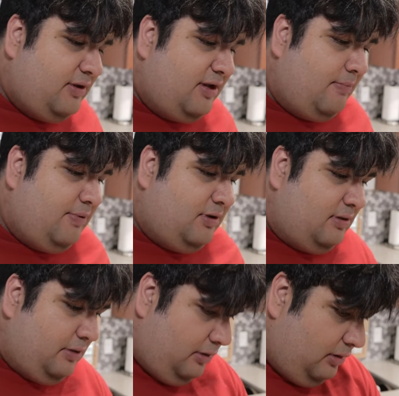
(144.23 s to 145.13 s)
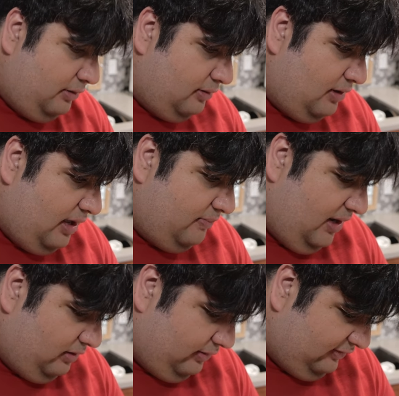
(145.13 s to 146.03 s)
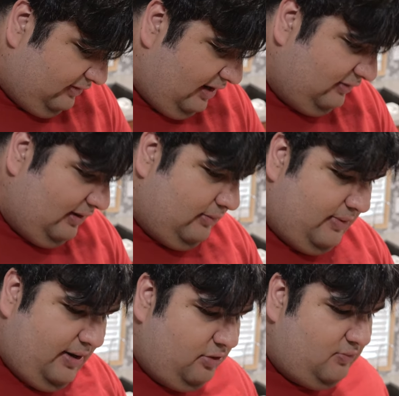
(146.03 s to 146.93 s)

the temperature and make sure it stays around